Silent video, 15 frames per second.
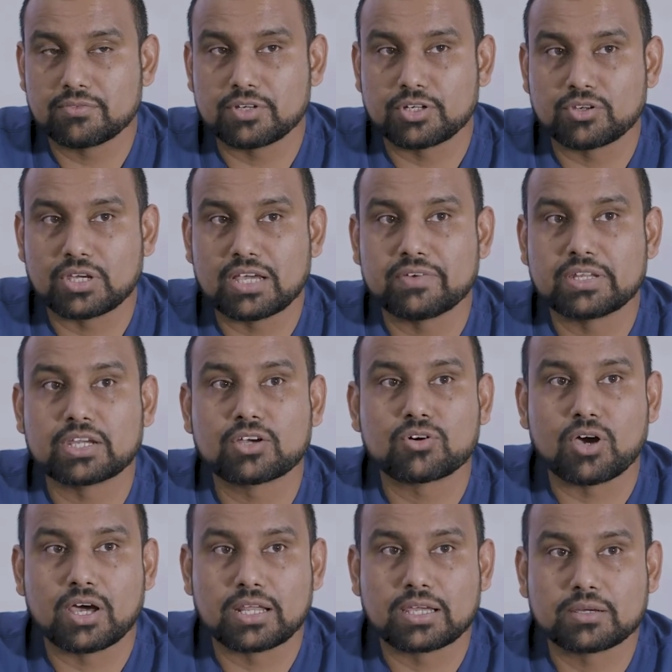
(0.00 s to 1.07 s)
when you have any
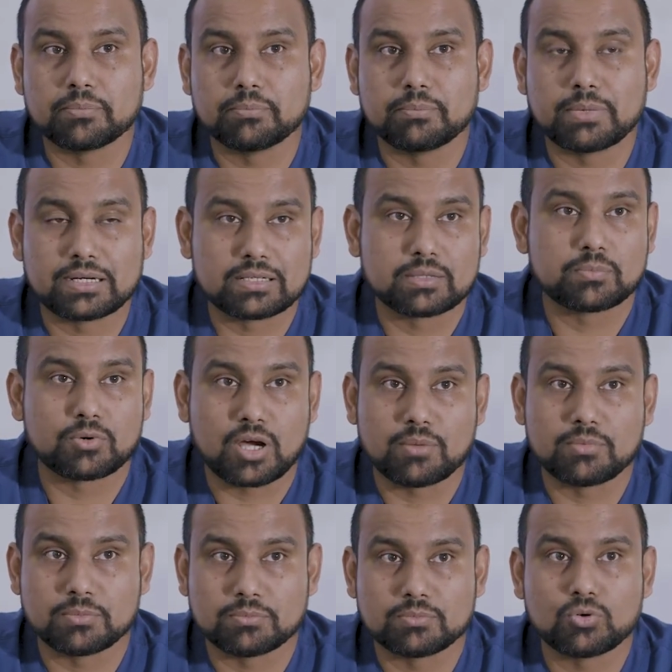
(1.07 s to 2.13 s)
chronic mental
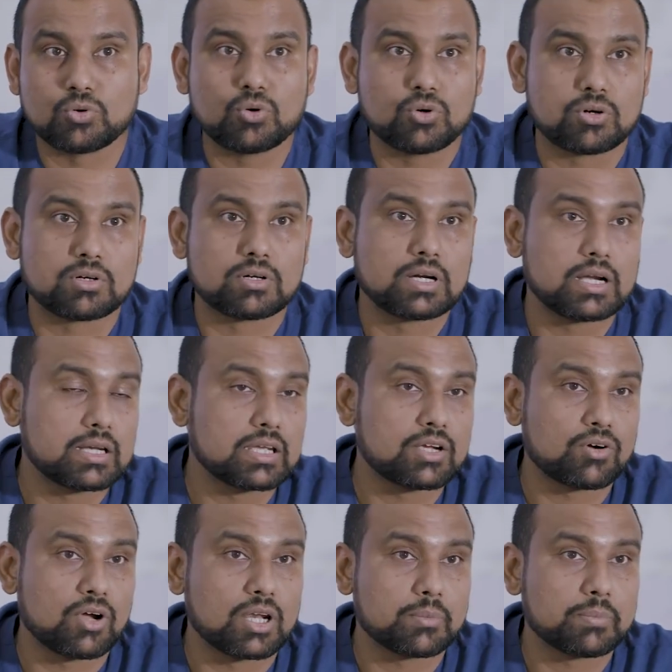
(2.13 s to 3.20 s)
problem or any
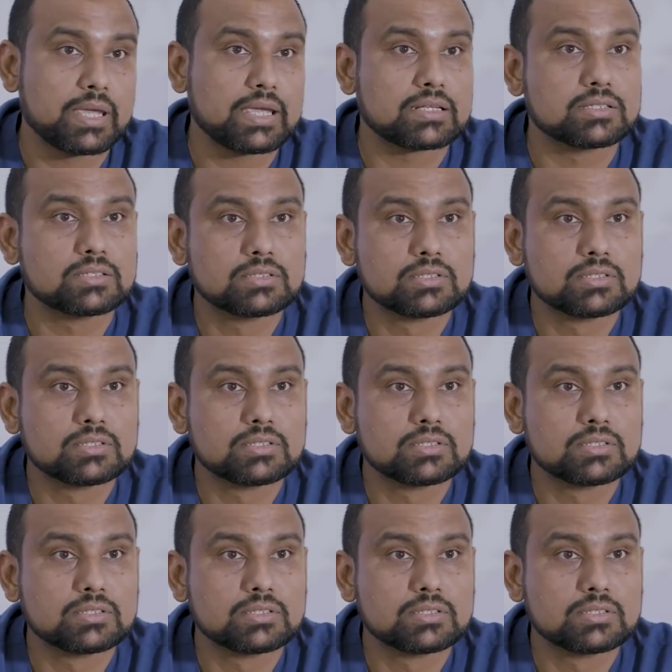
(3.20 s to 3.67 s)
chronic pain.